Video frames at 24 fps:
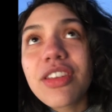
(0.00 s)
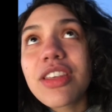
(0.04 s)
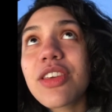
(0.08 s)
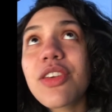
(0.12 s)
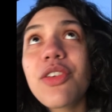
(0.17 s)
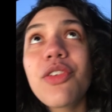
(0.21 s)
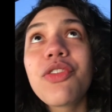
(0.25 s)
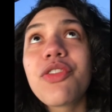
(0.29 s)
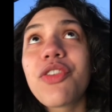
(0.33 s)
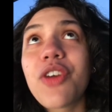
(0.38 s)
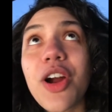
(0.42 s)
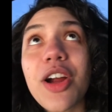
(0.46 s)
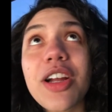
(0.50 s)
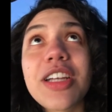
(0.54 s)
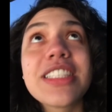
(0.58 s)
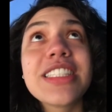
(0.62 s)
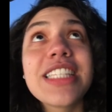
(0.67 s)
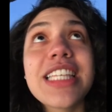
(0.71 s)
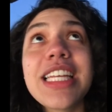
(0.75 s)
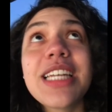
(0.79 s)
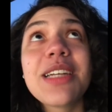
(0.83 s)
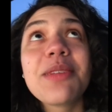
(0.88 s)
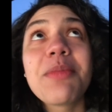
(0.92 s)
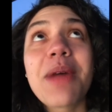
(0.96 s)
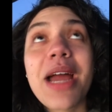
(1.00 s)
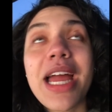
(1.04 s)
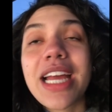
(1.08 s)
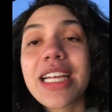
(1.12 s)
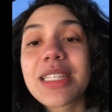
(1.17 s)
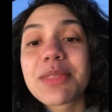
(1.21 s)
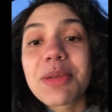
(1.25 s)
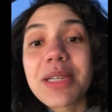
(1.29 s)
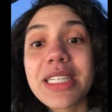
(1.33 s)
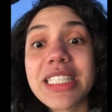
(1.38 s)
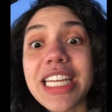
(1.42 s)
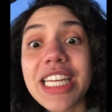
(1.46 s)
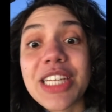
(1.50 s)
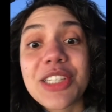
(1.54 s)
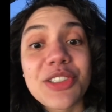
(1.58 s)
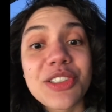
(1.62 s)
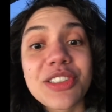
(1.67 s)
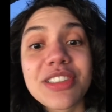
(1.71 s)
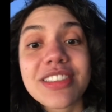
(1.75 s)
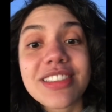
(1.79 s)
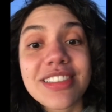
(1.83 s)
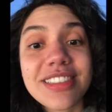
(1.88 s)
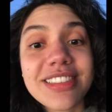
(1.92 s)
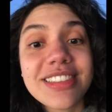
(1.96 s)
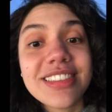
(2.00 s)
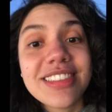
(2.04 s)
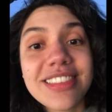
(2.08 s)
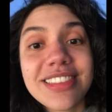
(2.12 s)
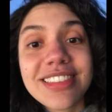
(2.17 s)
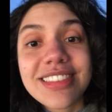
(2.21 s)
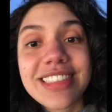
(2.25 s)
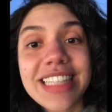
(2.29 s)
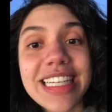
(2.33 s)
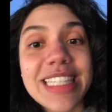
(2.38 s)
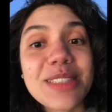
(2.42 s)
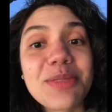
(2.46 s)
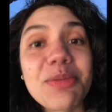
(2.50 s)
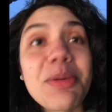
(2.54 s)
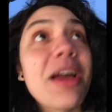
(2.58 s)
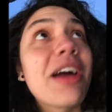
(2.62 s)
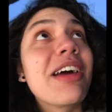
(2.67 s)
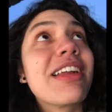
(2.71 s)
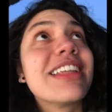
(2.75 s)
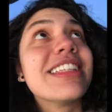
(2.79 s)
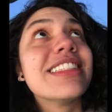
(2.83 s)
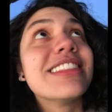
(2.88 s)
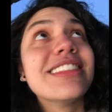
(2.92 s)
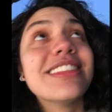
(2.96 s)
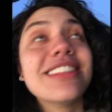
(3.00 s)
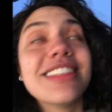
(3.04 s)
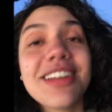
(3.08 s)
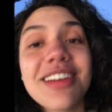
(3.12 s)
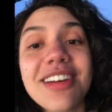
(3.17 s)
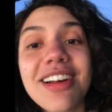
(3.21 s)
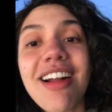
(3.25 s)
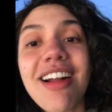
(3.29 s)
You far exceeded my expectations. Let's be honest.